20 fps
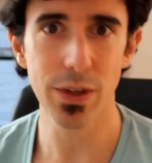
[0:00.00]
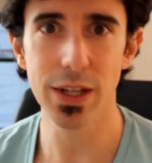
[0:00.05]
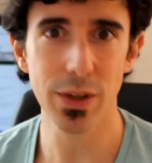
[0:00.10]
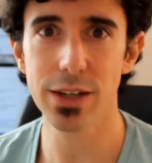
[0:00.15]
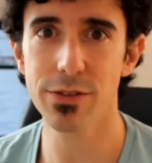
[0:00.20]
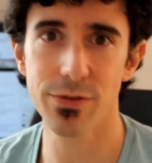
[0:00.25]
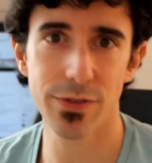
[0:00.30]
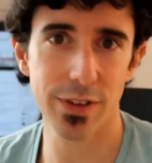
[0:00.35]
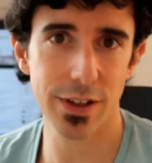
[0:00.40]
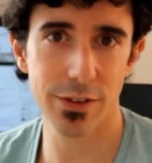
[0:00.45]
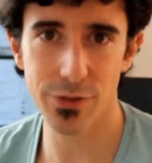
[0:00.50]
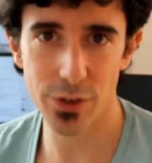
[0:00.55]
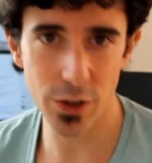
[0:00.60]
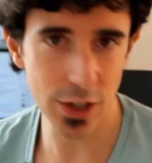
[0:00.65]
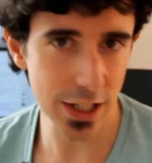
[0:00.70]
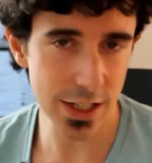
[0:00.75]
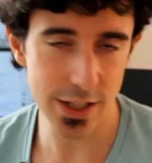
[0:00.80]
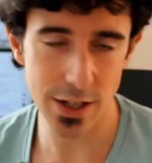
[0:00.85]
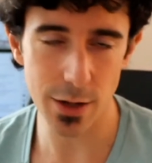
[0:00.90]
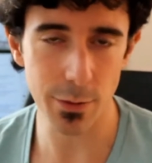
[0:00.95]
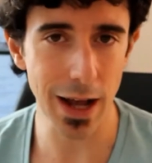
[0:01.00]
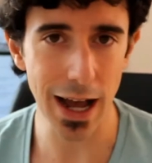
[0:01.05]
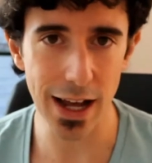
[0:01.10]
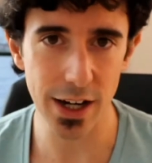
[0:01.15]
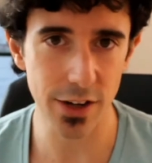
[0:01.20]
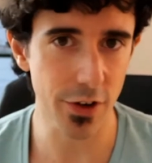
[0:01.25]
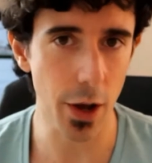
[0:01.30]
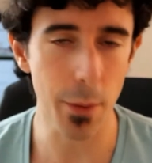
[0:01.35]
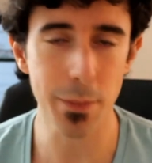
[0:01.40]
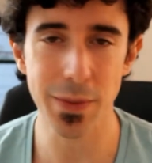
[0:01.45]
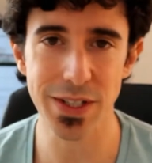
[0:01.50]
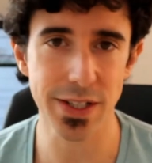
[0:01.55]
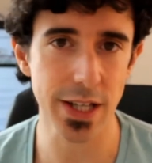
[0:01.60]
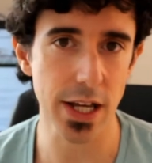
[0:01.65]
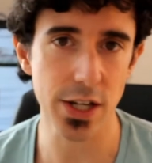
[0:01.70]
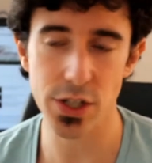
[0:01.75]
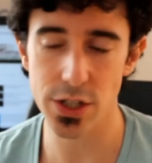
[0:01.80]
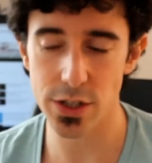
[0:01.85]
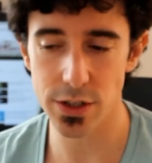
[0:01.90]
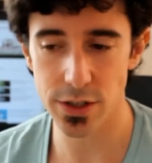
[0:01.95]
If you need some kind of
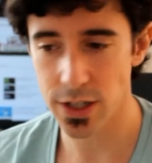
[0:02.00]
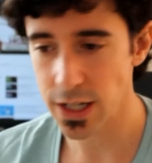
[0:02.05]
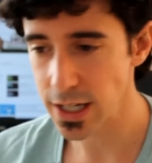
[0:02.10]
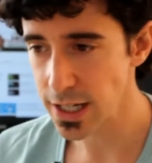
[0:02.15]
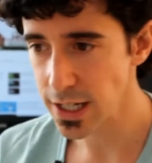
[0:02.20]
compensation,